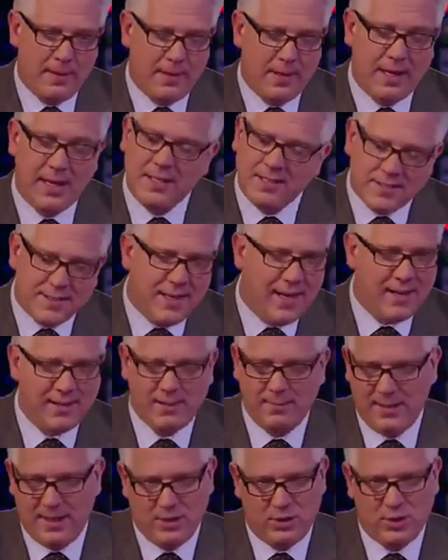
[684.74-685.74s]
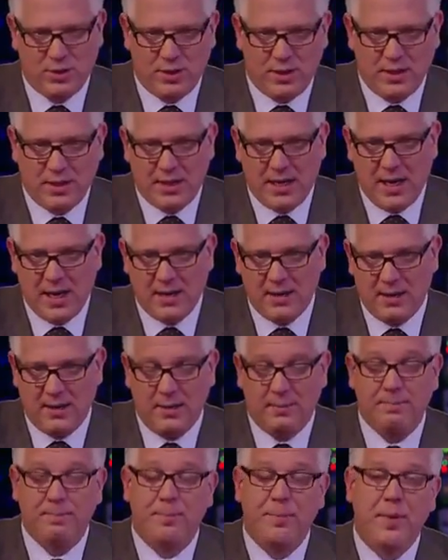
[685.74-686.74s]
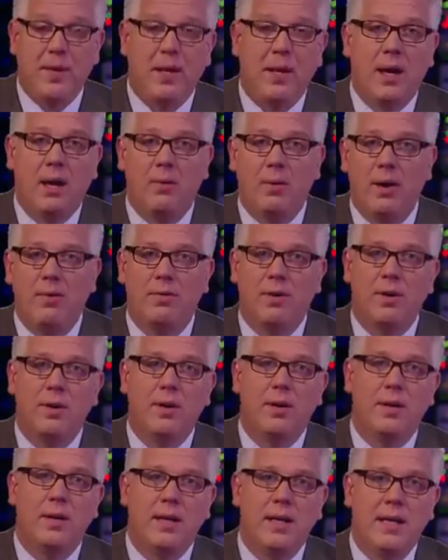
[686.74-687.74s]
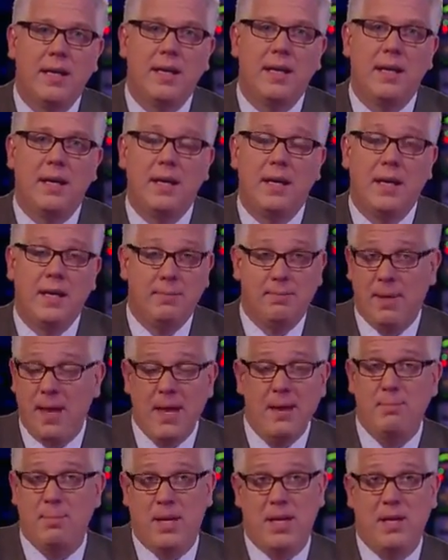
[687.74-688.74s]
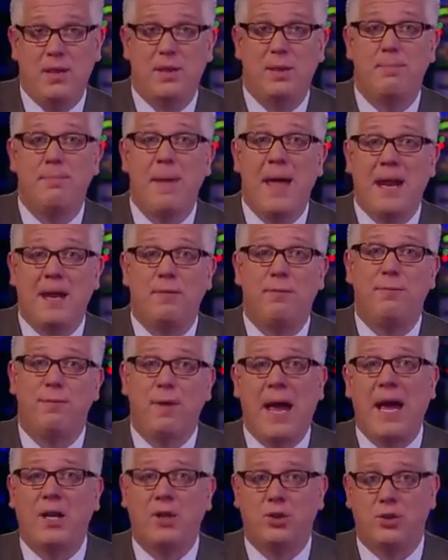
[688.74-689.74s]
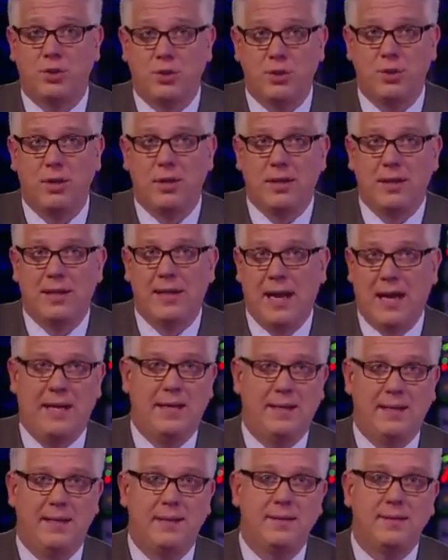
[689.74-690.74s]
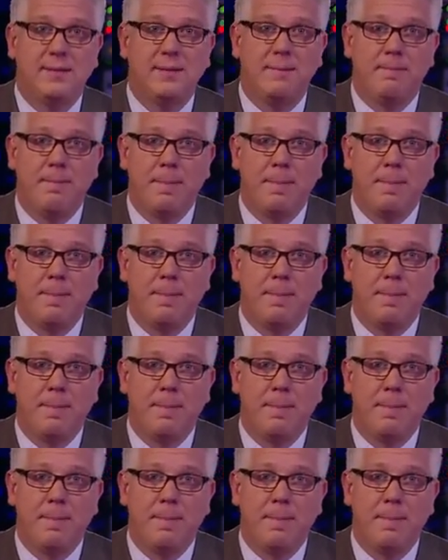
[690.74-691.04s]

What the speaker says: He's not the Manchurian candidate. However, he may be the manufactured candidate.